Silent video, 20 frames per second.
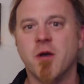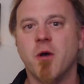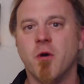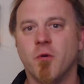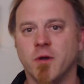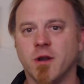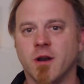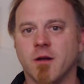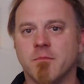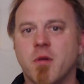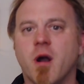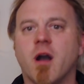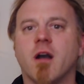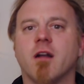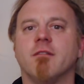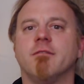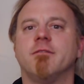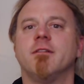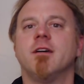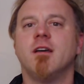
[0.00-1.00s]
We are part
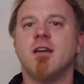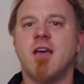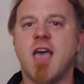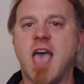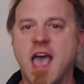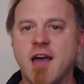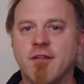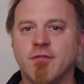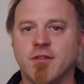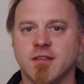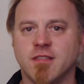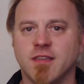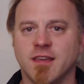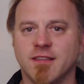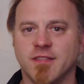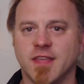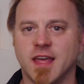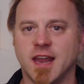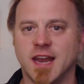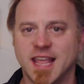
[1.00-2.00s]
of
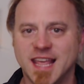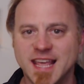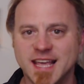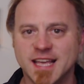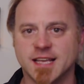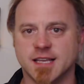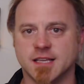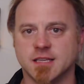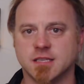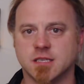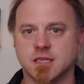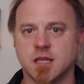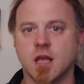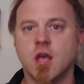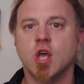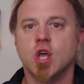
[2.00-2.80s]
everything that is.